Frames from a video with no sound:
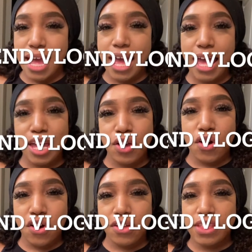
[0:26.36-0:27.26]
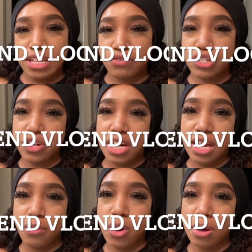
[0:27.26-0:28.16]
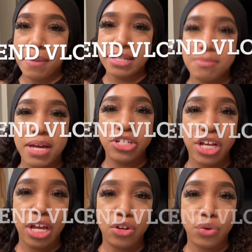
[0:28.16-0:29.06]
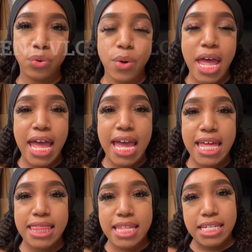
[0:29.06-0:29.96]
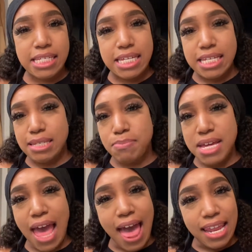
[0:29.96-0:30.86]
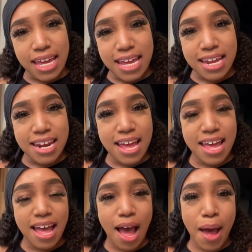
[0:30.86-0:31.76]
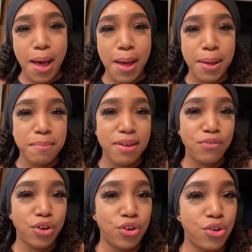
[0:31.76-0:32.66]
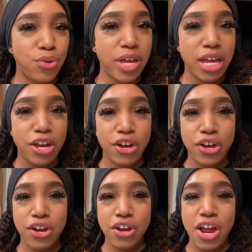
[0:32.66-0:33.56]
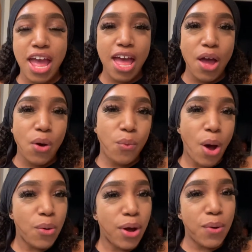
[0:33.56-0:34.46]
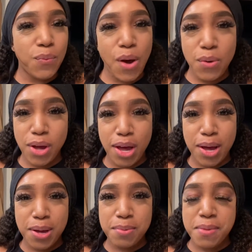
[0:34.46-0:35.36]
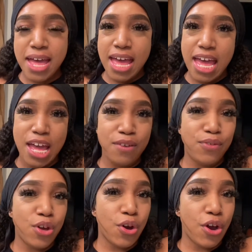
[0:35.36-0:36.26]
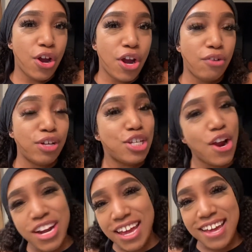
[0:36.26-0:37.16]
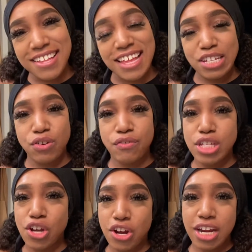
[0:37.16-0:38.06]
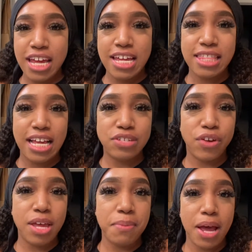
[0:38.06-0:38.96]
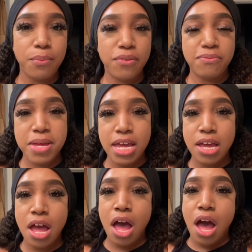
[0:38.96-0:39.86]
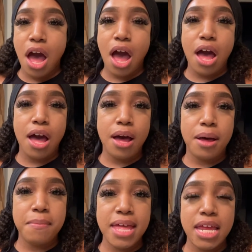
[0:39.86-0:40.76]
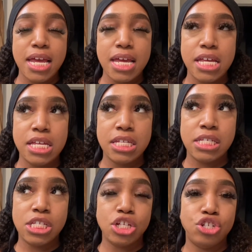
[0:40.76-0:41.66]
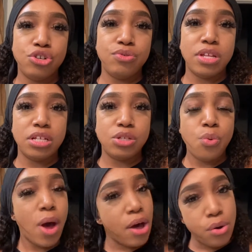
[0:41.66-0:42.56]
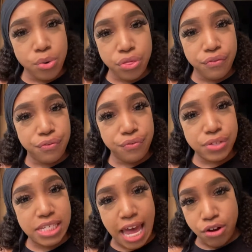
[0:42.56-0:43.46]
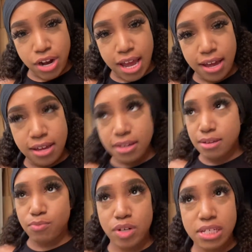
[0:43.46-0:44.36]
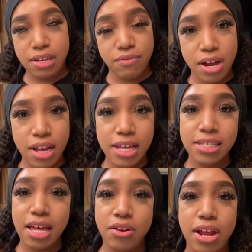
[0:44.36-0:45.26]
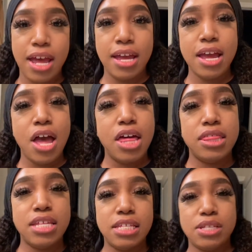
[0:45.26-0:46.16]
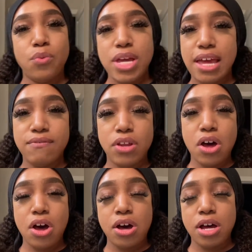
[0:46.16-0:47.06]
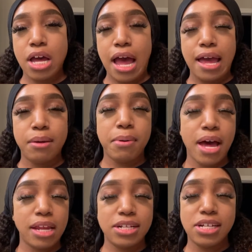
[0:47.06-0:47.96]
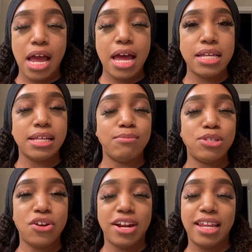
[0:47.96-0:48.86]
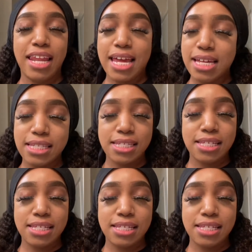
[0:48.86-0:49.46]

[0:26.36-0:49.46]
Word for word: Hey y'all, thanks for tuning in. Welcome back to my channel. This is B. Allyn. Um, if you're new here, welcome, welcome. If you're returning, thanks for returning. Thanks for keeping up with me. Um, it is June the 12th, Saturday. keep wanting to say Friday. Saturday. This is a weekend vlog. I apologize. I'm starting late.